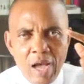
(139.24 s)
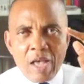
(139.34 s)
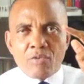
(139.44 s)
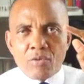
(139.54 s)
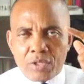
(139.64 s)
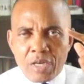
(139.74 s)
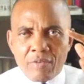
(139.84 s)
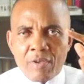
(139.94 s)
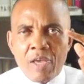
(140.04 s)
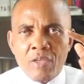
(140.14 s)

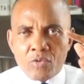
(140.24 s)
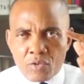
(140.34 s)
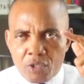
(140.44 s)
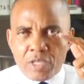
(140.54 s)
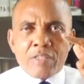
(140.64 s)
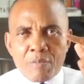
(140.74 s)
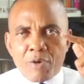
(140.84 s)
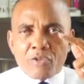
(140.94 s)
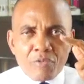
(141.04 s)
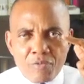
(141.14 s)
associates, to seize the
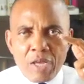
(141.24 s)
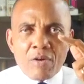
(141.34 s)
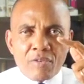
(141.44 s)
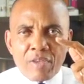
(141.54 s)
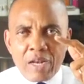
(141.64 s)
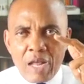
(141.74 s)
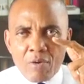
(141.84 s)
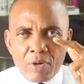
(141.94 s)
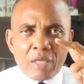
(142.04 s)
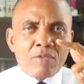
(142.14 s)
port of Lagos and
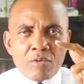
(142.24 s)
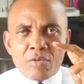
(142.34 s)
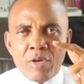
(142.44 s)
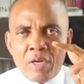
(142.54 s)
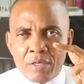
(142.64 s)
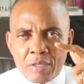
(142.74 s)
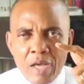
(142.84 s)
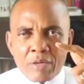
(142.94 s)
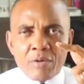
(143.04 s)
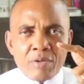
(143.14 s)
allocate to
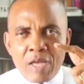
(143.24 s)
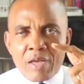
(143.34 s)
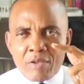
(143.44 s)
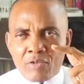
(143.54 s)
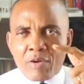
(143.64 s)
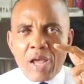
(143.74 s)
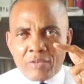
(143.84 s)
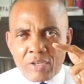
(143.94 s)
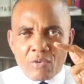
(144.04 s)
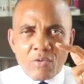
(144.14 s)

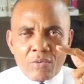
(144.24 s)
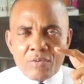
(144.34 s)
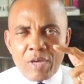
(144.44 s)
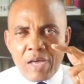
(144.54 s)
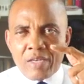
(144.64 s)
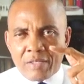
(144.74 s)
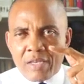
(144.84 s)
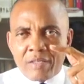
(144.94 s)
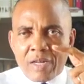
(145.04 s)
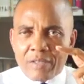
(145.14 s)
Atiku and his
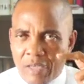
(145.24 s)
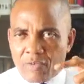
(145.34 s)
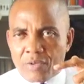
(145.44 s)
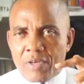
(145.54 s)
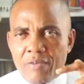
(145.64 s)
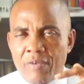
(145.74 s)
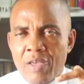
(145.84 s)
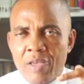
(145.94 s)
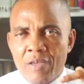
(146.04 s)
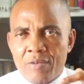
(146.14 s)
Intel's associates,
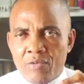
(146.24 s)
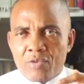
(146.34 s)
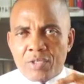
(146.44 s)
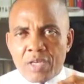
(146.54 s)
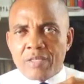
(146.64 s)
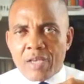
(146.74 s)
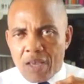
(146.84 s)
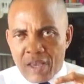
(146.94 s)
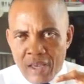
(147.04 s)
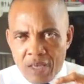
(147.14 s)
to seize
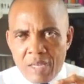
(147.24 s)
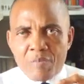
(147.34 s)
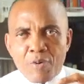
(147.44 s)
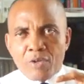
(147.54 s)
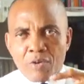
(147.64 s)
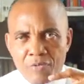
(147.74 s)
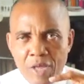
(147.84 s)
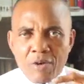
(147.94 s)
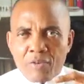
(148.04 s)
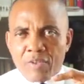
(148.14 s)
the port of
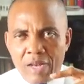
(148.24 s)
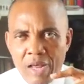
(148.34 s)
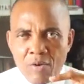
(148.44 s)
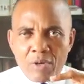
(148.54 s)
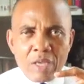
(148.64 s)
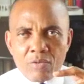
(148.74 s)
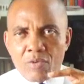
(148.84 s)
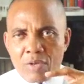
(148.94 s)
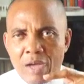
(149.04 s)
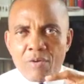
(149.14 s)
Lagos and allocate
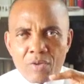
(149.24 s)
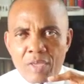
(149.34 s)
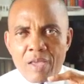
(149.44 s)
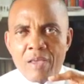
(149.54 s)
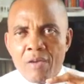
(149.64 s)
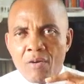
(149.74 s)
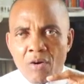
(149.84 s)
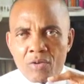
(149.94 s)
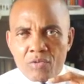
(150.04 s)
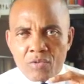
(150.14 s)
to Dangote,
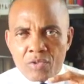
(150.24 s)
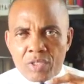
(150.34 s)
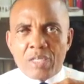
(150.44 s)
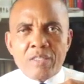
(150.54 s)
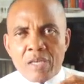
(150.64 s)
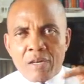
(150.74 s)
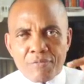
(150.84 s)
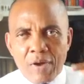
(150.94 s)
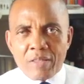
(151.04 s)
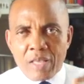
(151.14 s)
or to seize
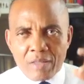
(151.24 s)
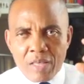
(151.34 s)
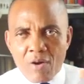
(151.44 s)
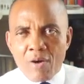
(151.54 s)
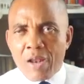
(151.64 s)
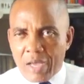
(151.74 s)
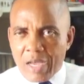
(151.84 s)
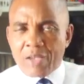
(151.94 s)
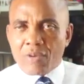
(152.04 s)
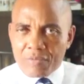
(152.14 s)
the oil and
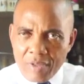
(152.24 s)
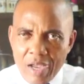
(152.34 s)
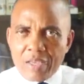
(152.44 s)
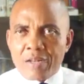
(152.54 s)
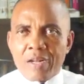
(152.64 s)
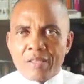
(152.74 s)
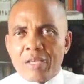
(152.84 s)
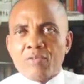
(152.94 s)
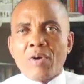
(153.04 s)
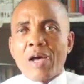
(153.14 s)
gas of Niger
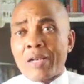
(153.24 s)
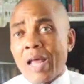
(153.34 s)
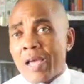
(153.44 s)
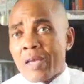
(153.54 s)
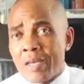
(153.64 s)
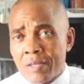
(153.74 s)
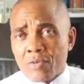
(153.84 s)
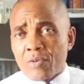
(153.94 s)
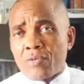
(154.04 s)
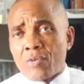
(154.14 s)
Delta to
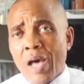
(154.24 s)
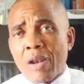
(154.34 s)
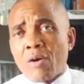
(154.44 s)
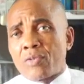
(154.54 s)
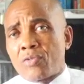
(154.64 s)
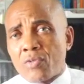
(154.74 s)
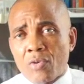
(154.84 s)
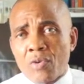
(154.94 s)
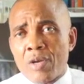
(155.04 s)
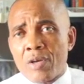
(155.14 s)
allot
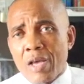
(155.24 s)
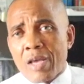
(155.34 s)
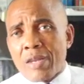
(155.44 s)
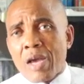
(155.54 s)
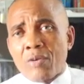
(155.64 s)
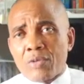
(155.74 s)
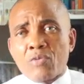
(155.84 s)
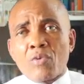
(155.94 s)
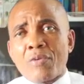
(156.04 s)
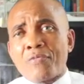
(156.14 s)
to
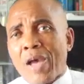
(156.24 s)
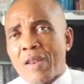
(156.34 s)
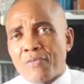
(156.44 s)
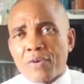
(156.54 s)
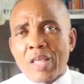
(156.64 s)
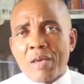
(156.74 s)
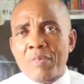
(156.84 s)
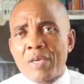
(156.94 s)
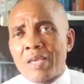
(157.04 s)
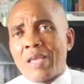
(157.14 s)
Dangote to refine for
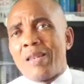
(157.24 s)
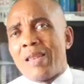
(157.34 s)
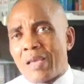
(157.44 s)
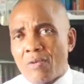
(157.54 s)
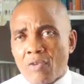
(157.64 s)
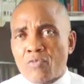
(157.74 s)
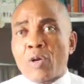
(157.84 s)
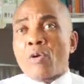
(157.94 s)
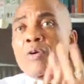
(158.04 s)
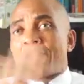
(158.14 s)
them in Lagos,
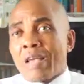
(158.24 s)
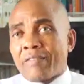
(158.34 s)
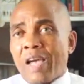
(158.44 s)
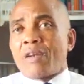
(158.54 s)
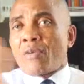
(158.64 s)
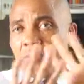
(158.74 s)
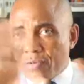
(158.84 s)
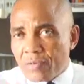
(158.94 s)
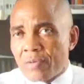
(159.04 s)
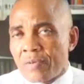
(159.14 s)
when others
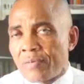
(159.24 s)
cannot